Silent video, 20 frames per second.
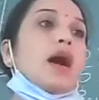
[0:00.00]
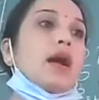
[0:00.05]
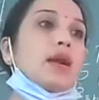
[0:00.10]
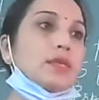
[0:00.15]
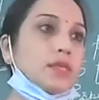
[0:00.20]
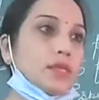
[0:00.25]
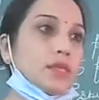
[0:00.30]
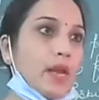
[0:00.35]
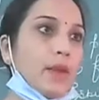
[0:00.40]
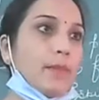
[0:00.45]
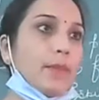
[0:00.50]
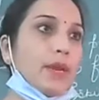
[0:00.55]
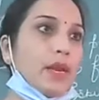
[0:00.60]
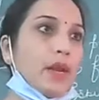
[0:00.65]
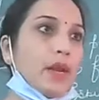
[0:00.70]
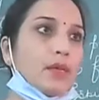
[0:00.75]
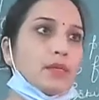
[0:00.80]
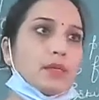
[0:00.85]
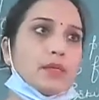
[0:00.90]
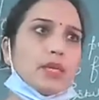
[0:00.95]
our
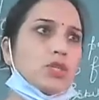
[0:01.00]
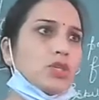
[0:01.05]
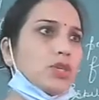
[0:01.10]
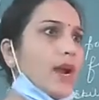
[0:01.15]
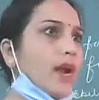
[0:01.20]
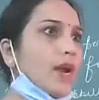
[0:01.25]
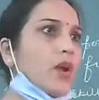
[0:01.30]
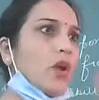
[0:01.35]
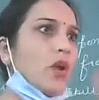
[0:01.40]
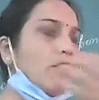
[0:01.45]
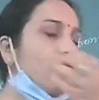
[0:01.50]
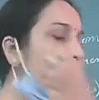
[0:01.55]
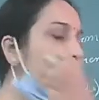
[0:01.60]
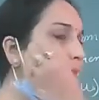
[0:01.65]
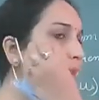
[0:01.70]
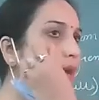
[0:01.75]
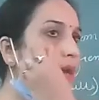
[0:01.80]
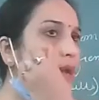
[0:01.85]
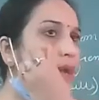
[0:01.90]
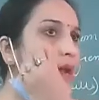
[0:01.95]
stamina. Such kind of
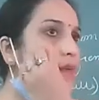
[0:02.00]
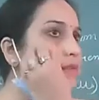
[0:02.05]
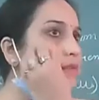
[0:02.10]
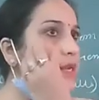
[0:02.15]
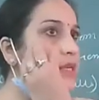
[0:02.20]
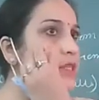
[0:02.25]
paragraphs